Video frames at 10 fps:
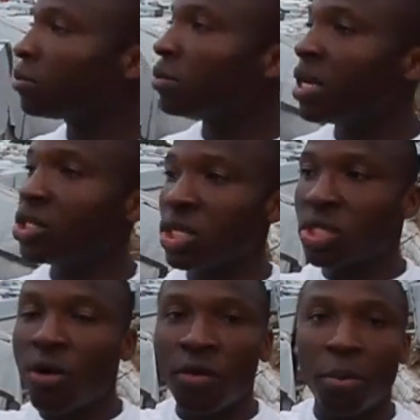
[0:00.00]
it's just
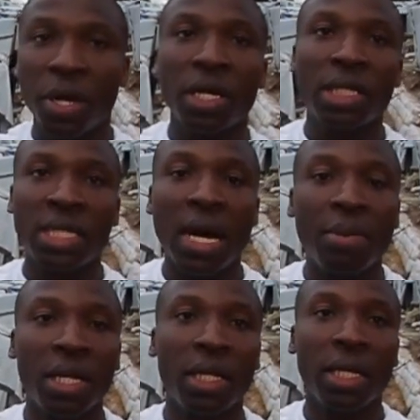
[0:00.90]
over the period of time
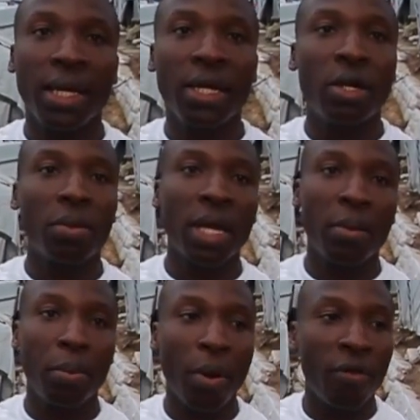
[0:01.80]
that it ended up
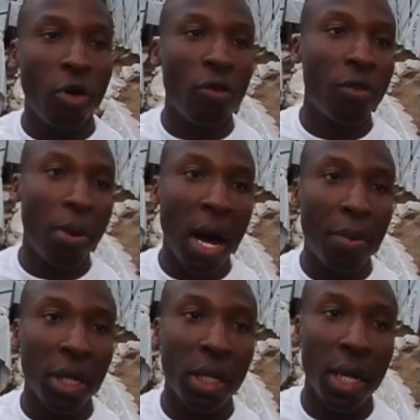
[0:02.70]
getting
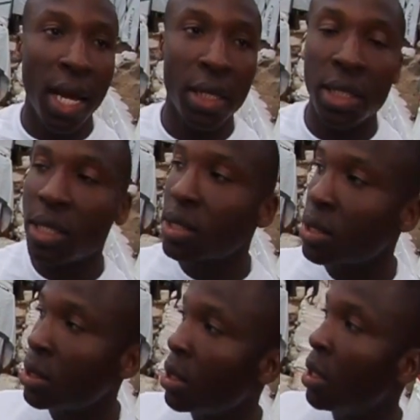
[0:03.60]
overpopulated like this.
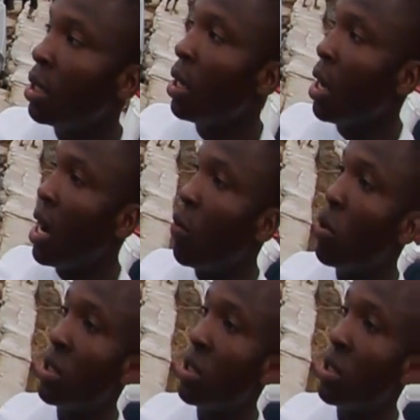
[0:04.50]
At one